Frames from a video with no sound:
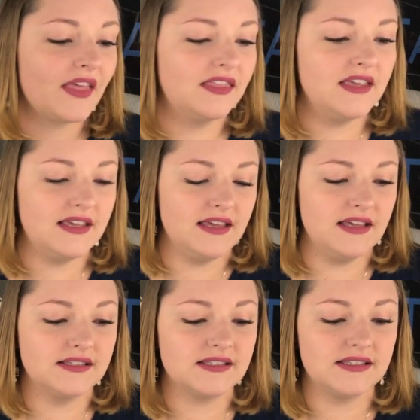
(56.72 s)

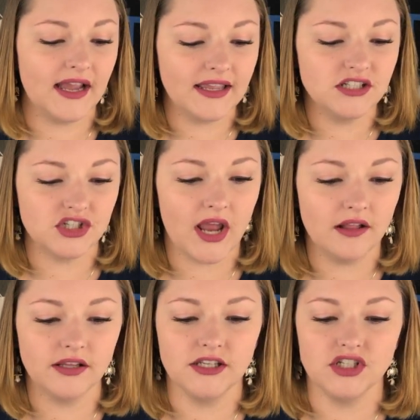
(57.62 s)
The second
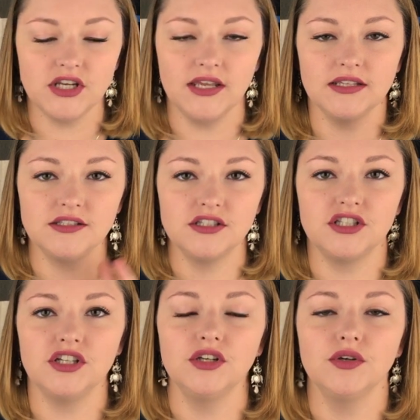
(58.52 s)
challenge is
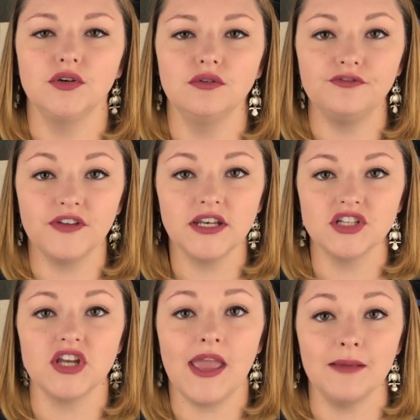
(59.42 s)
to
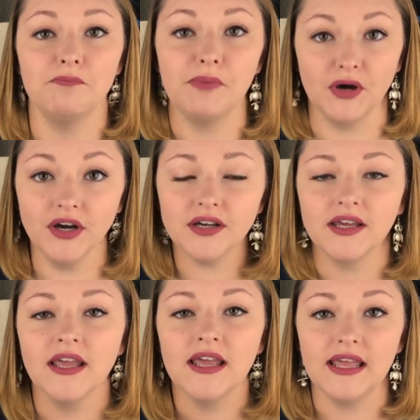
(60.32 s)
finish a book
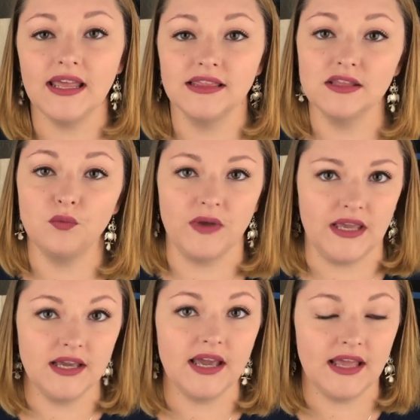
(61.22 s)
in the
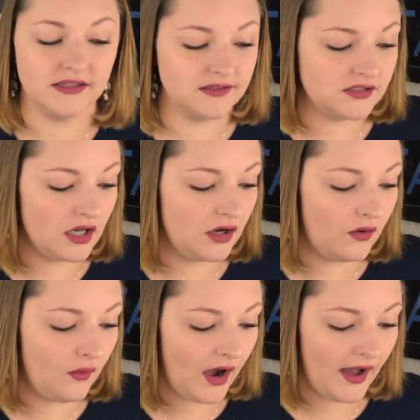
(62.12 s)
week. And
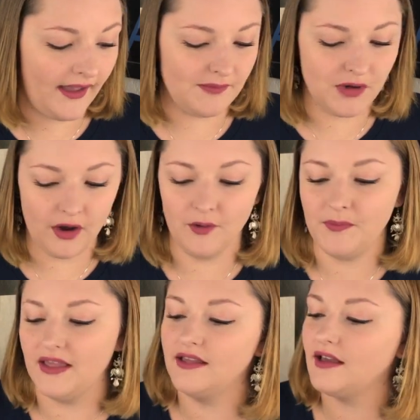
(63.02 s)
so I'm
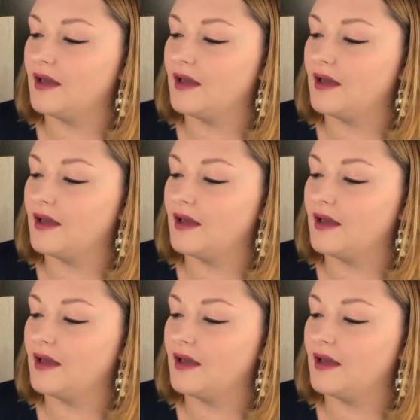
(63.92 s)
hoping